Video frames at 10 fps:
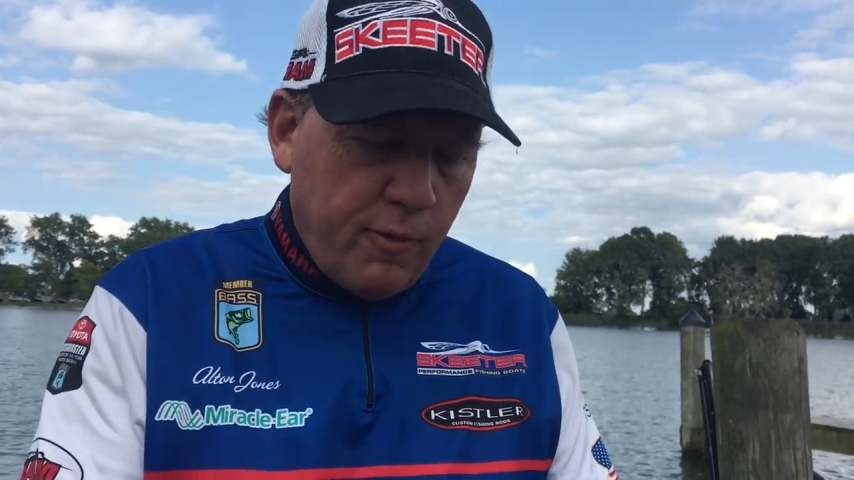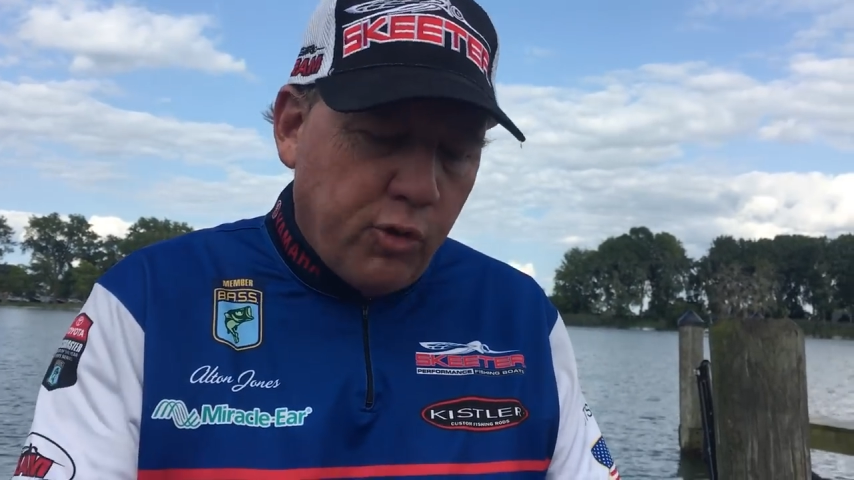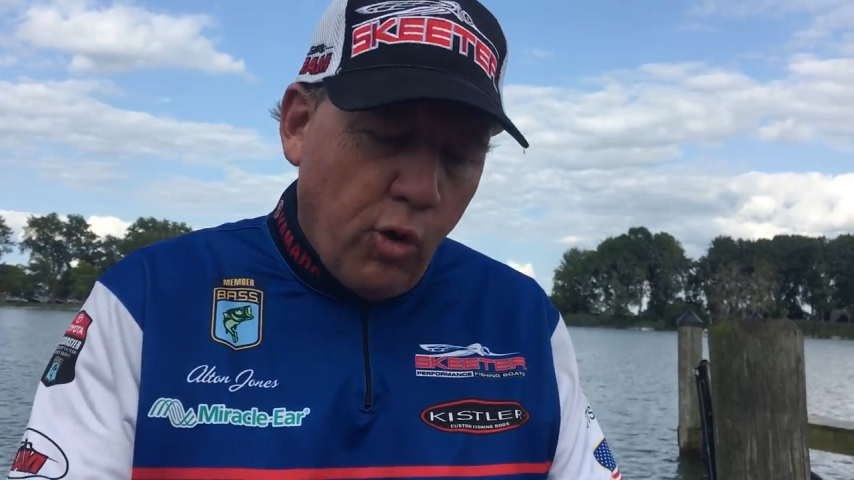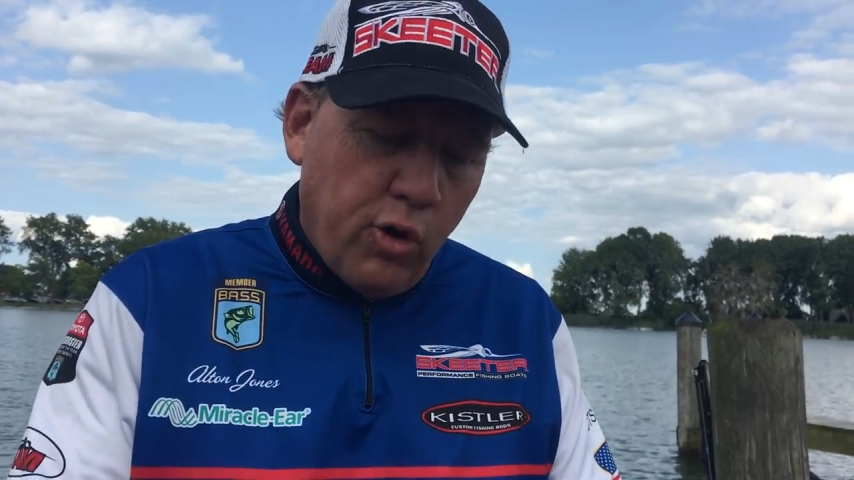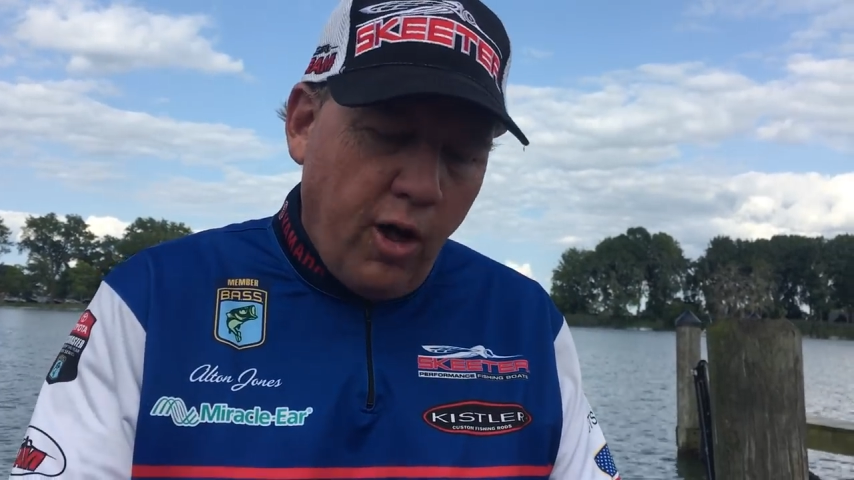I'm
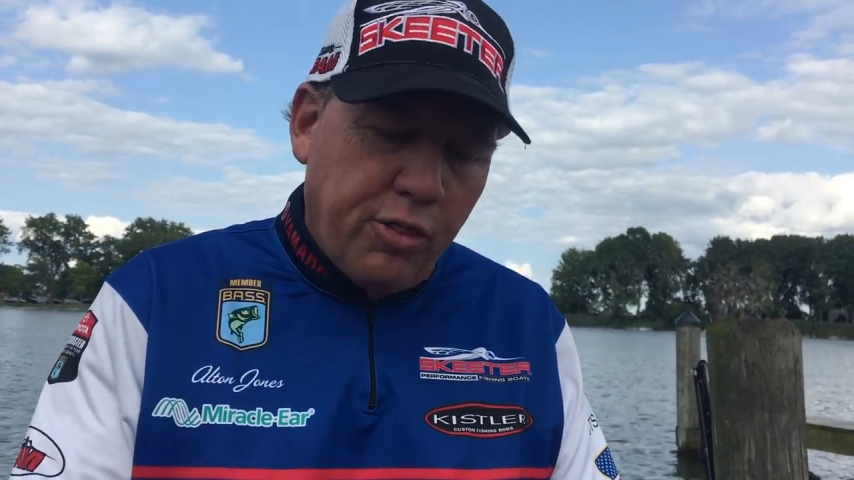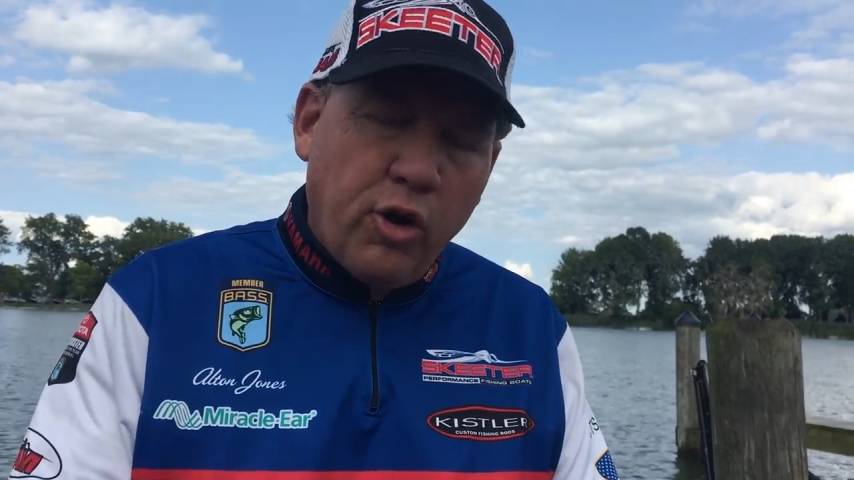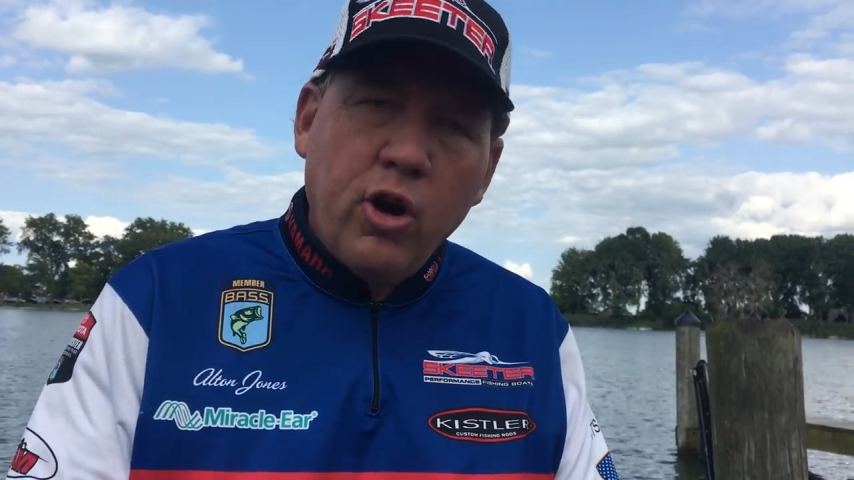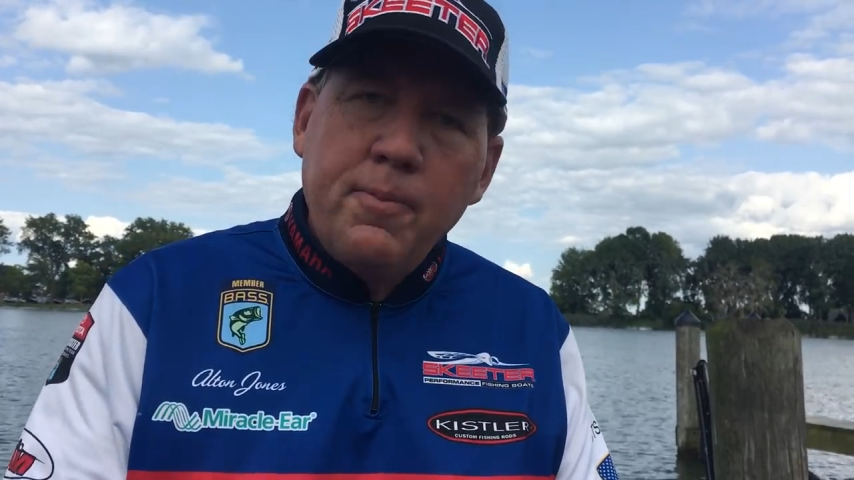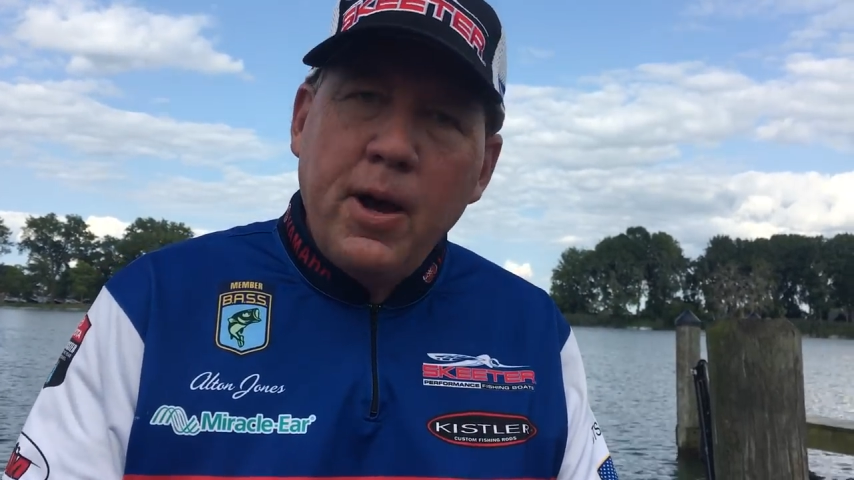throwing it on
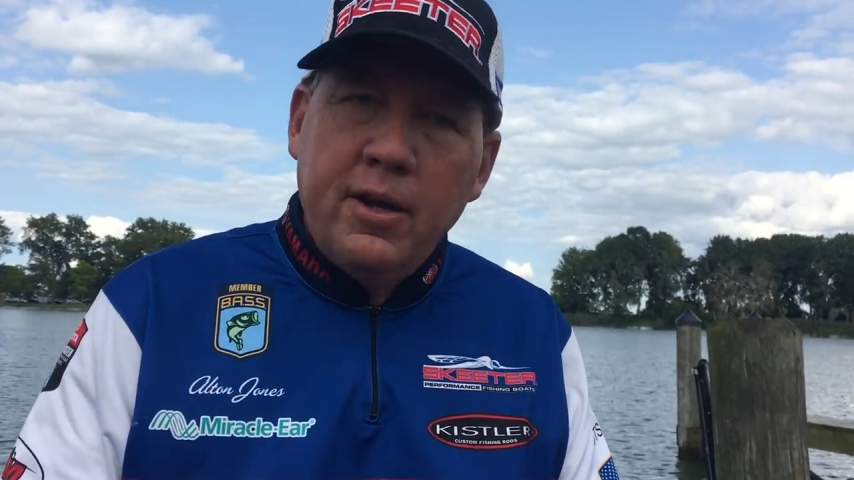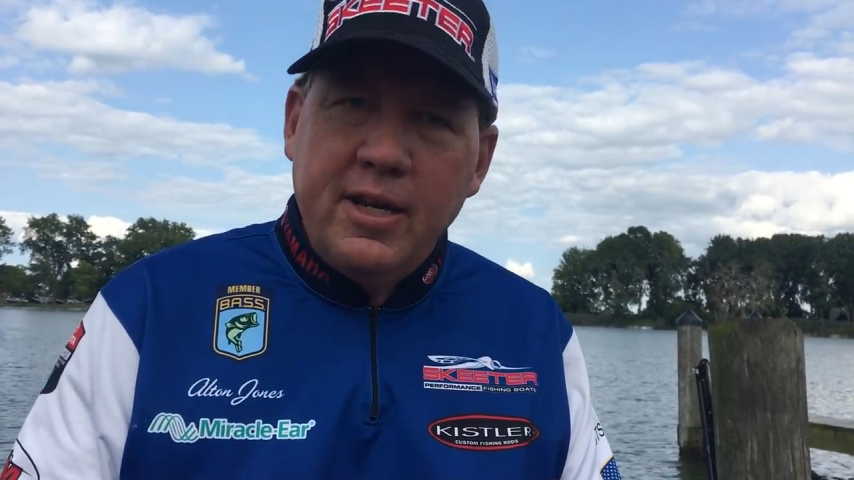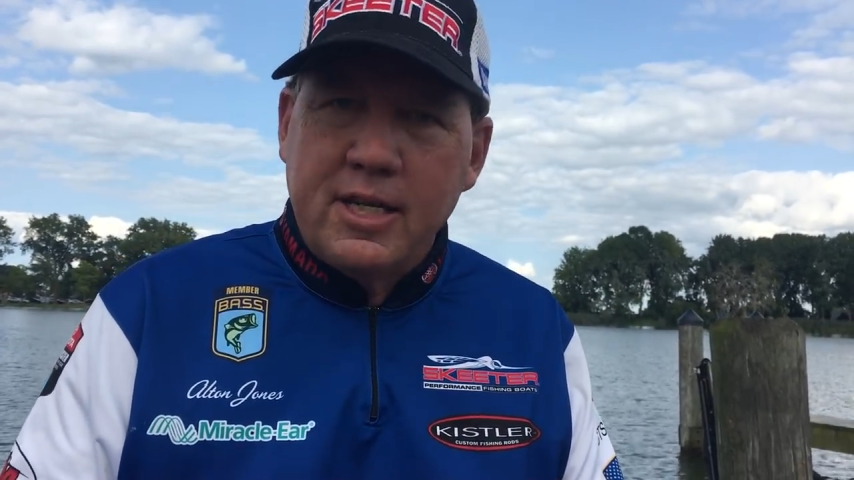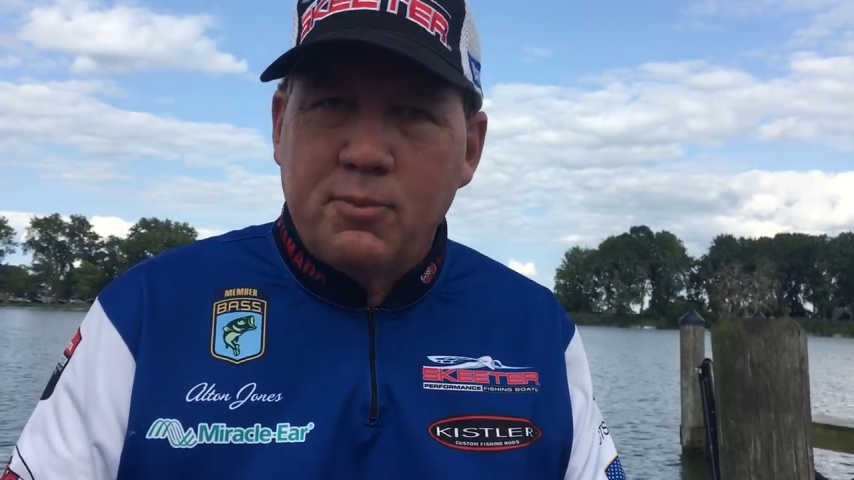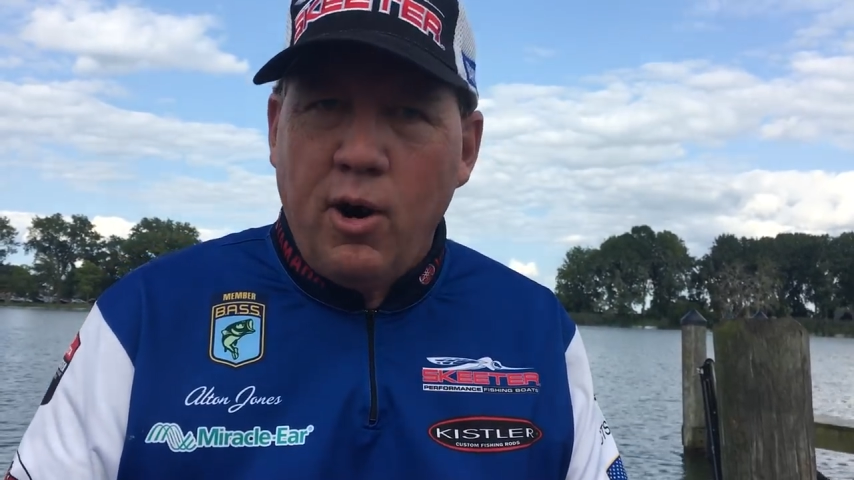30-pound
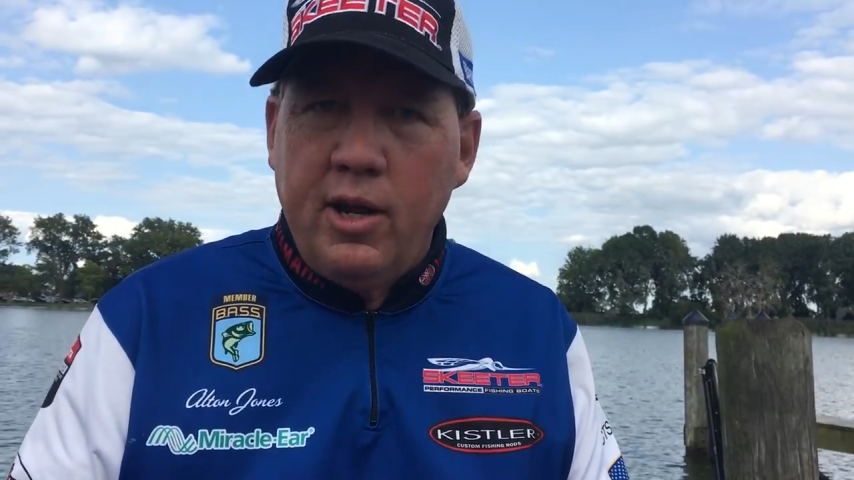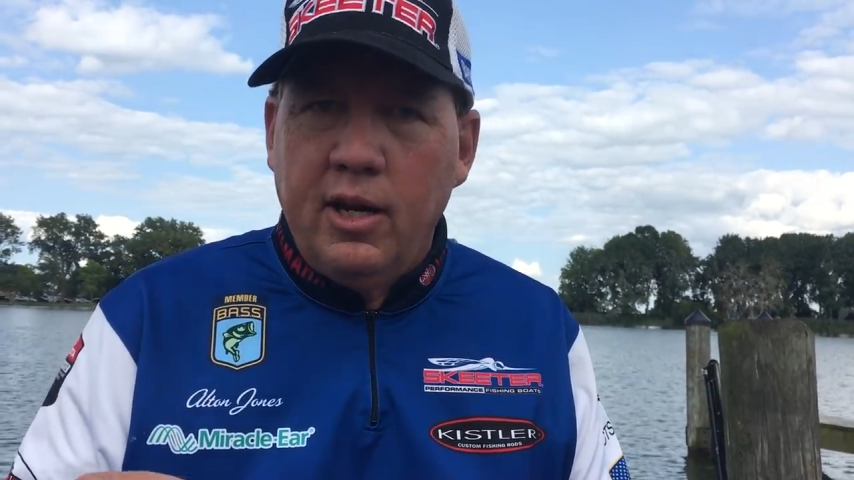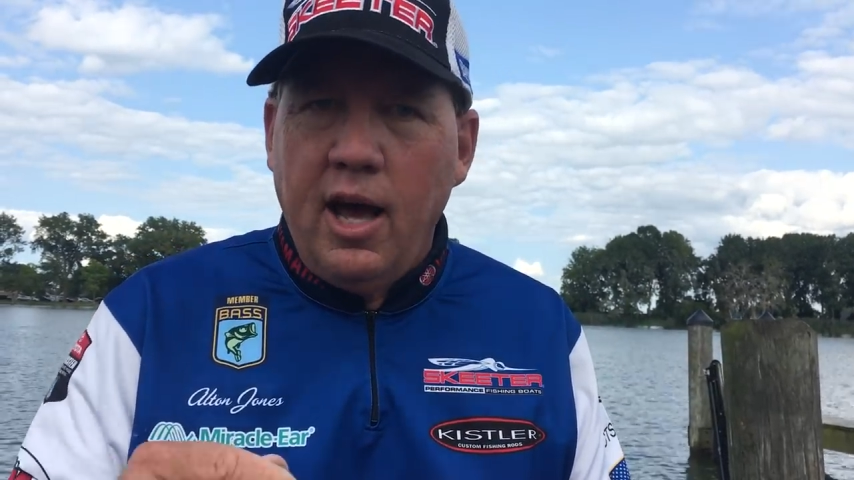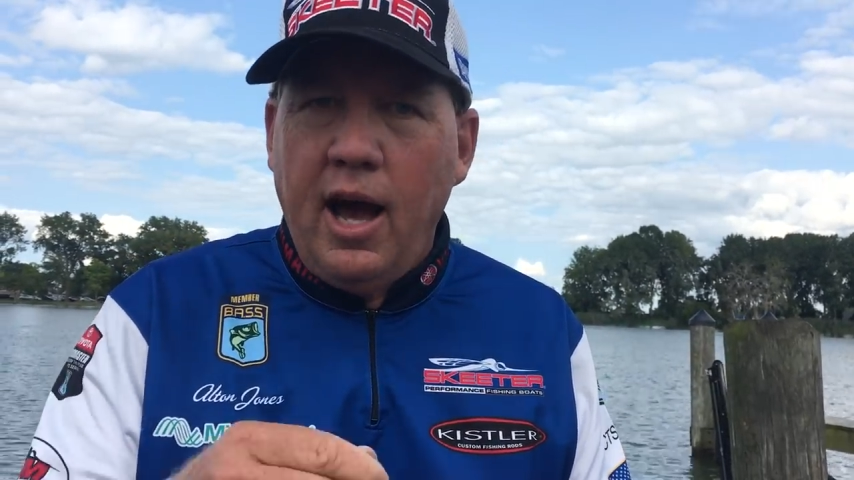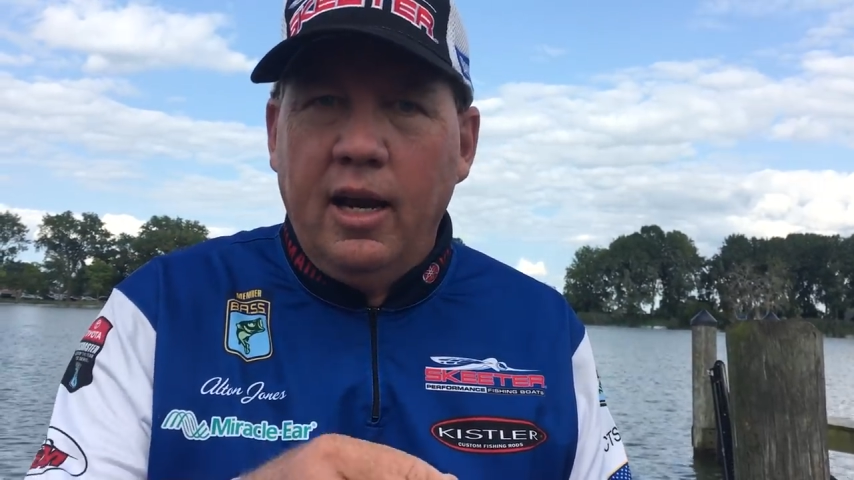test
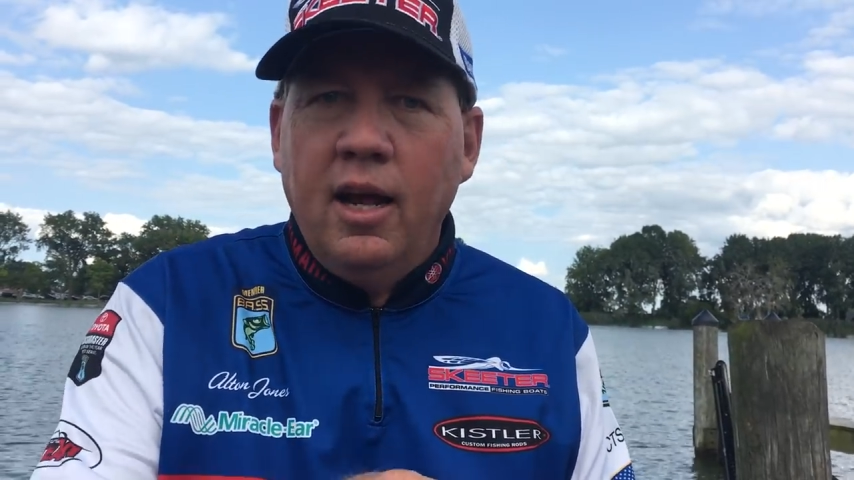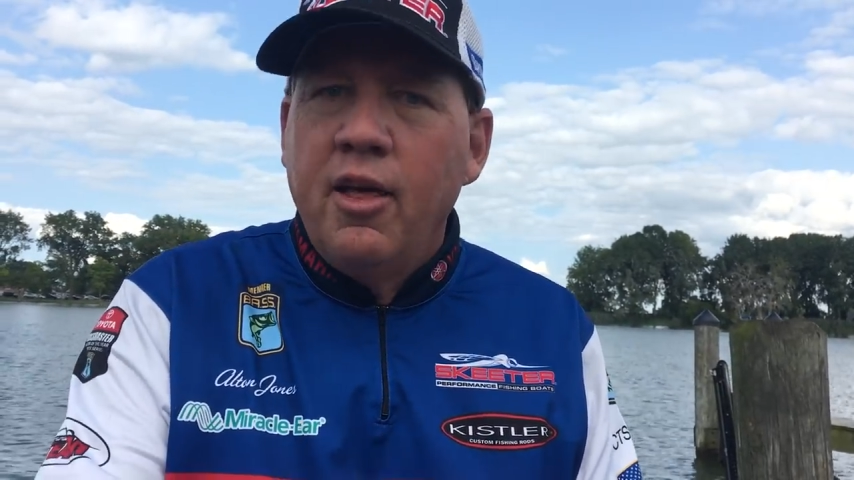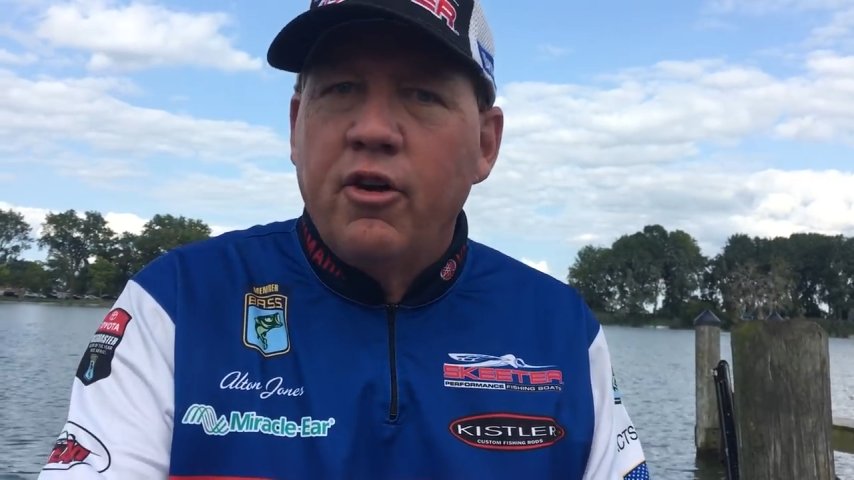braided line.